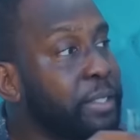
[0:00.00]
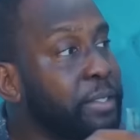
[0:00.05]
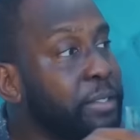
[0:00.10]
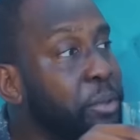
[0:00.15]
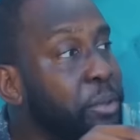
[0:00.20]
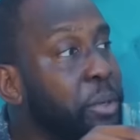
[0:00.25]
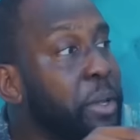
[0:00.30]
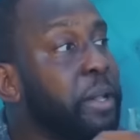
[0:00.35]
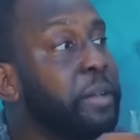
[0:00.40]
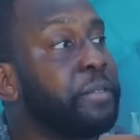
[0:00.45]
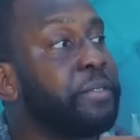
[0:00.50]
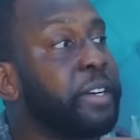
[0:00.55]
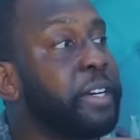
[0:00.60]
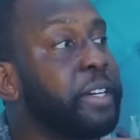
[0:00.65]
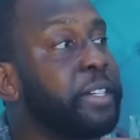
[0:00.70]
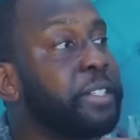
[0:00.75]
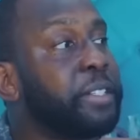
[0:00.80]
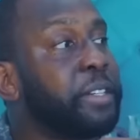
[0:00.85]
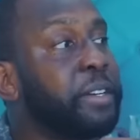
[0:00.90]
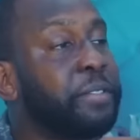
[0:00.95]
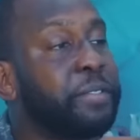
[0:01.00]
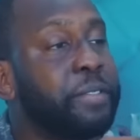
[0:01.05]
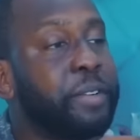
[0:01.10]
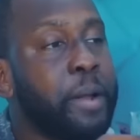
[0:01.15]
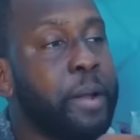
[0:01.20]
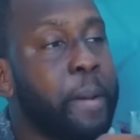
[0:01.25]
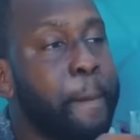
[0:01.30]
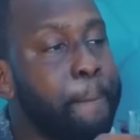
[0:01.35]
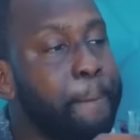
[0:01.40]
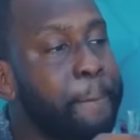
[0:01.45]
12 years of
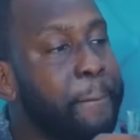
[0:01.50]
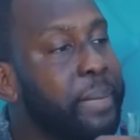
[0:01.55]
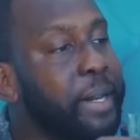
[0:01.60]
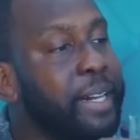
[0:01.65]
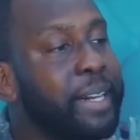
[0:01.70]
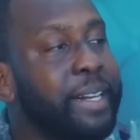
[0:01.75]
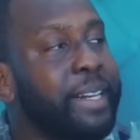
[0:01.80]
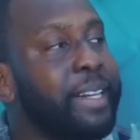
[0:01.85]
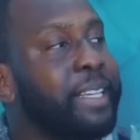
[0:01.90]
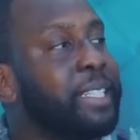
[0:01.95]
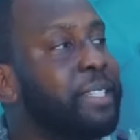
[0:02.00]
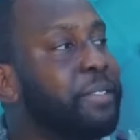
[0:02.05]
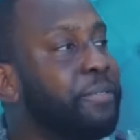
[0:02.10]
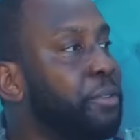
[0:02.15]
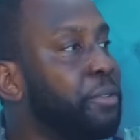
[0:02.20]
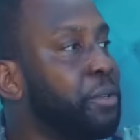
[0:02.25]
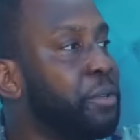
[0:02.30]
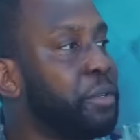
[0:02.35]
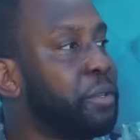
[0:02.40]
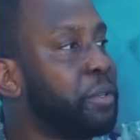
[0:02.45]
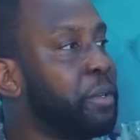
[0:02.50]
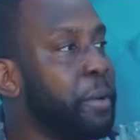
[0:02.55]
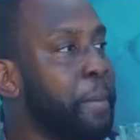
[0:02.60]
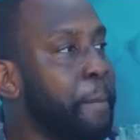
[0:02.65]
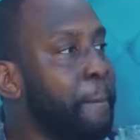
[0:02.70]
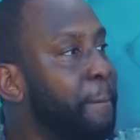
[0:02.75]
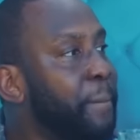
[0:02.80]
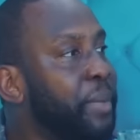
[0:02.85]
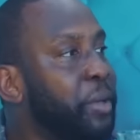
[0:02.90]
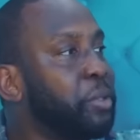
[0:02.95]
blissful,
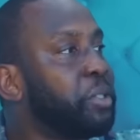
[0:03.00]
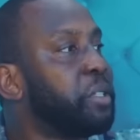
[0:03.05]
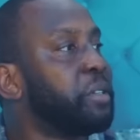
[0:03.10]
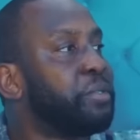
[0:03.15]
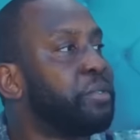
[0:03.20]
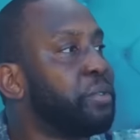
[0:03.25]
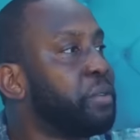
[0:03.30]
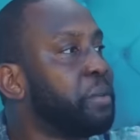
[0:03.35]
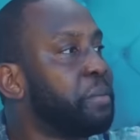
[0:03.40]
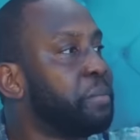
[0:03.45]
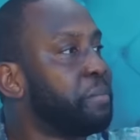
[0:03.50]
beautiful